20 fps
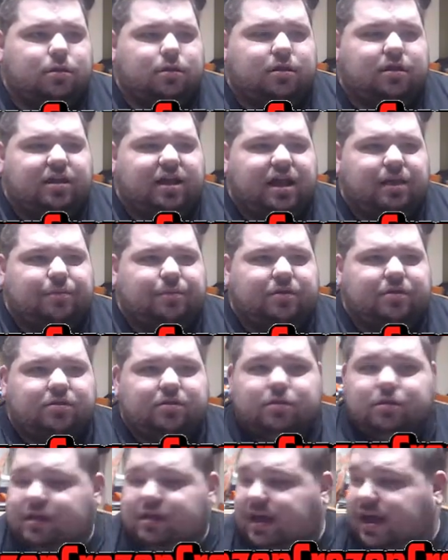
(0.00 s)
Compass.
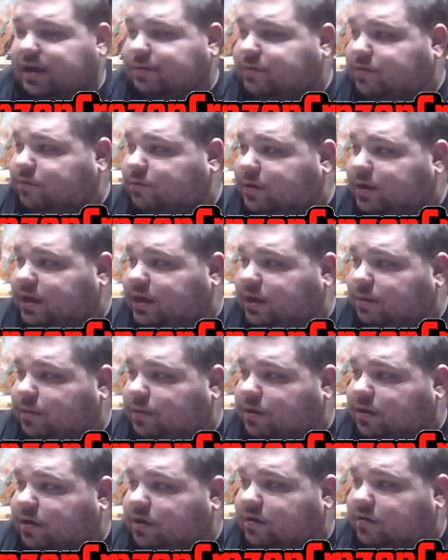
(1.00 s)
Compass we need
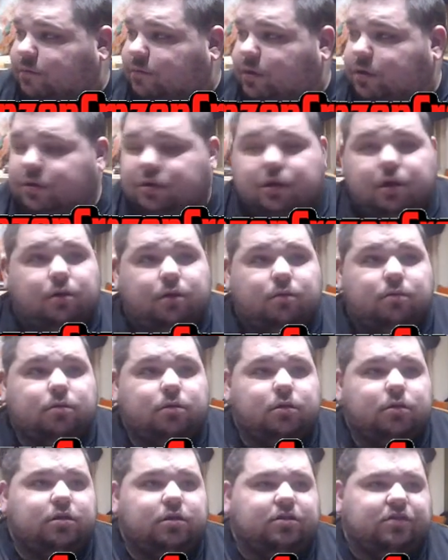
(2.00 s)
because, well, you know,
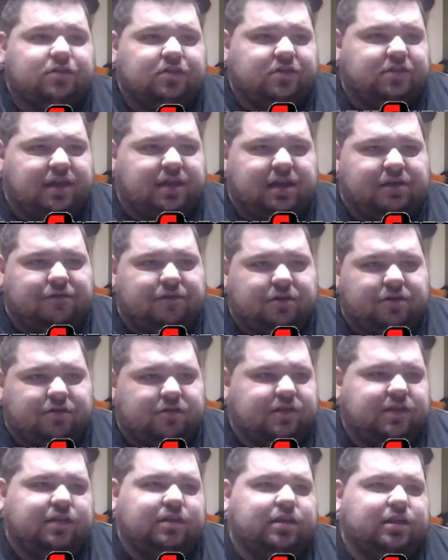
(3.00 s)
just like every other
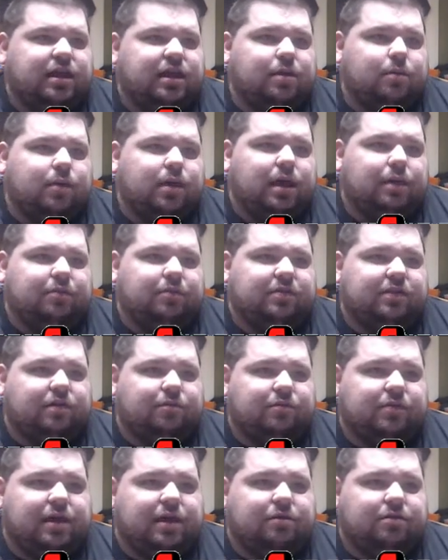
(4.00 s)
Zelda game, compass
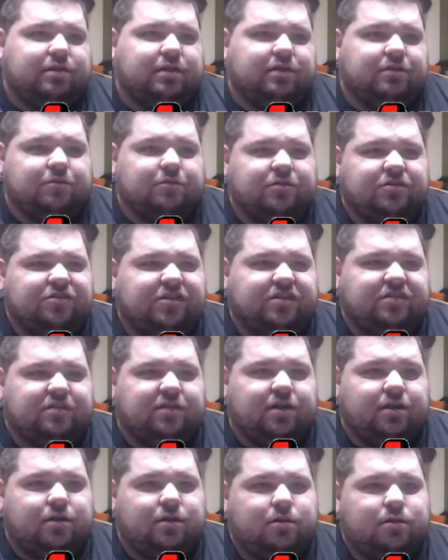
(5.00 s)
helps you out, tells you where the chests
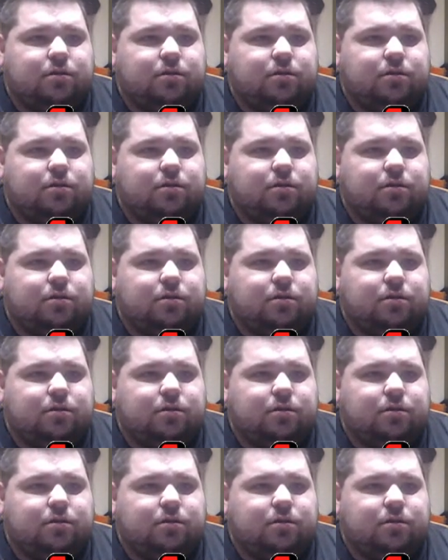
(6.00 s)
are.